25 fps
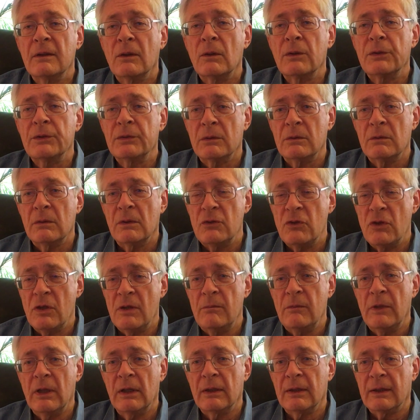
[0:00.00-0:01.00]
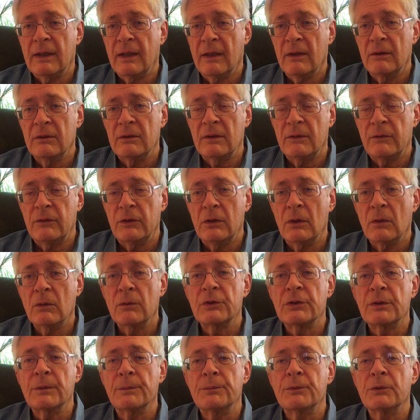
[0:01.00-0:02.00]
also a Gmail account. If you
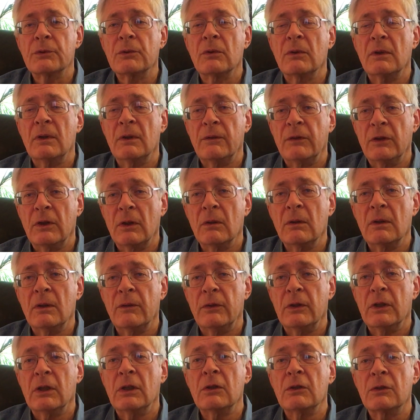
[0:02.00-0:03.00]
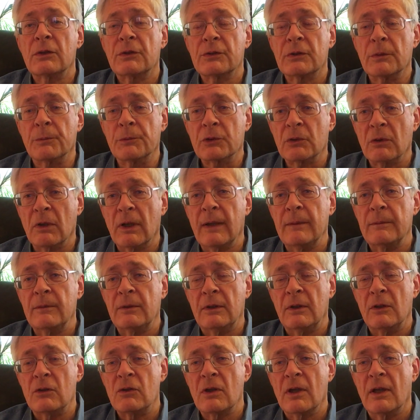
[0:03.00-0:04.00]
can subscribe
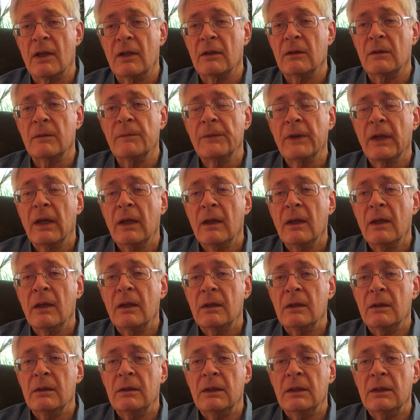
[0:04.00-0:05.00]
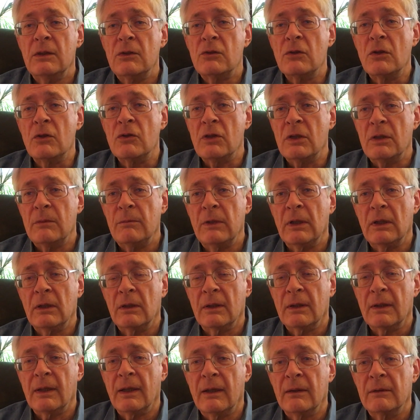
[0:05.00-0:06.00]
to the channel, you need a
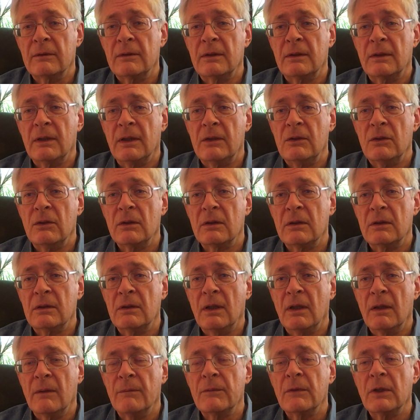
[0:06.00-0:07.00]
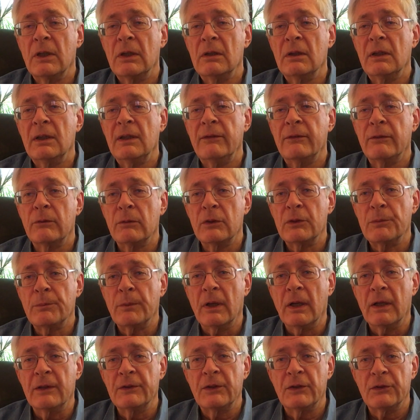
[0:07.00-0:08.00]
Gmail account, and then you could leave
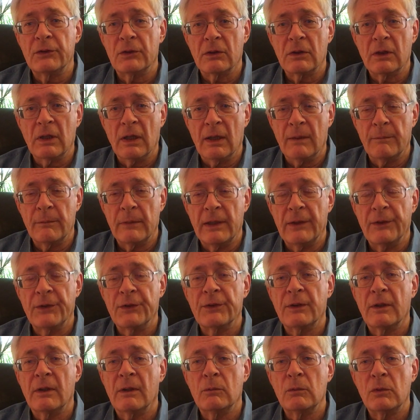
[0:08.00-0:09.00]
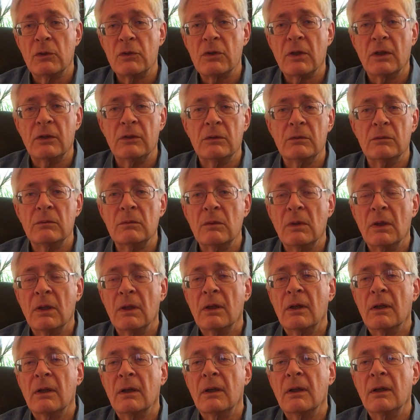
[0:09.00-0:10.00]
responses or comments, which I do
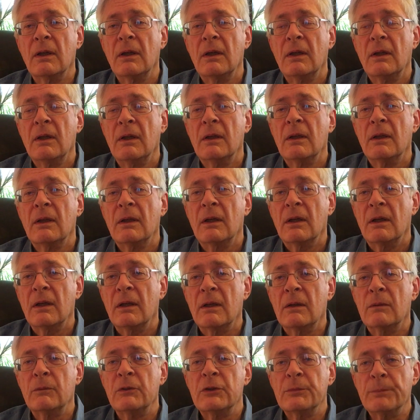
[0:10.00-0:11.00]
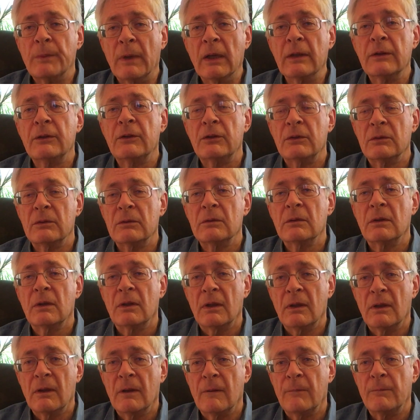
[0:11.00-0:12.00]
respond to.
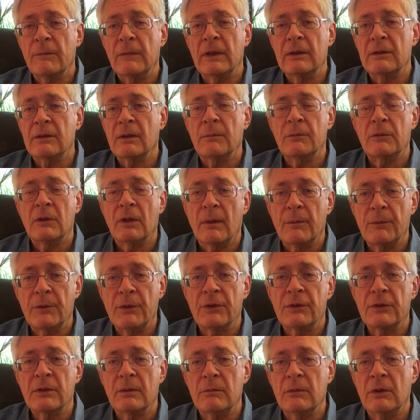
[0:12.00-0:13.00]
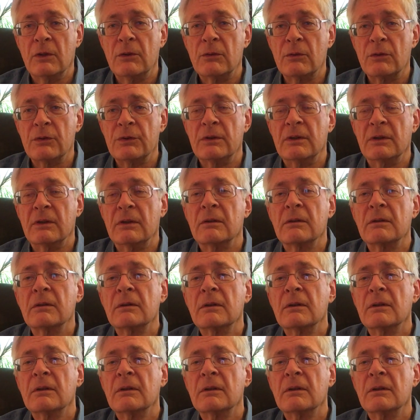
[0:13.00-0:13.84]
And sometimes there's some interesting